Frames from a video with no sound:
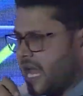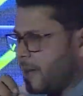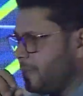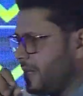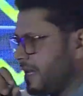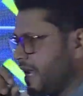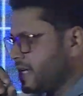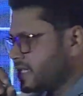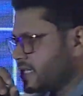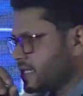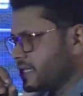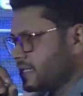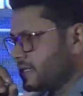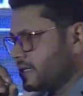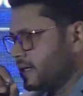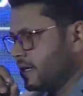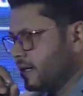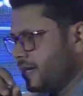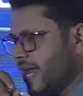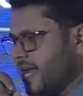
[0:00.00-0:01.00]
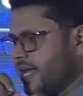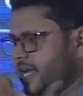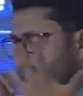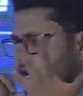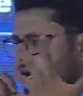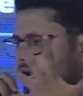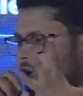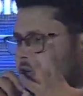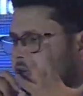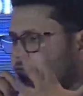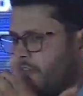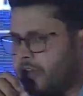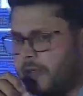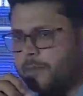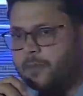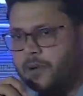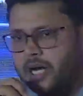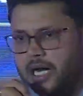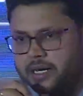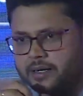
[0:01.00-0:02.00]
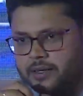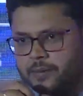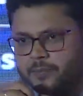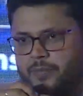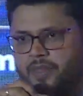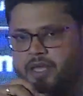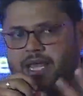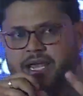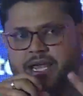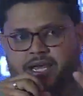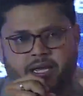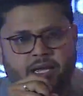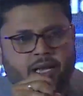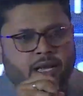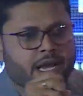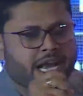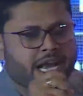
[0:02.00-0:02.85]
applications, like Flipkart, like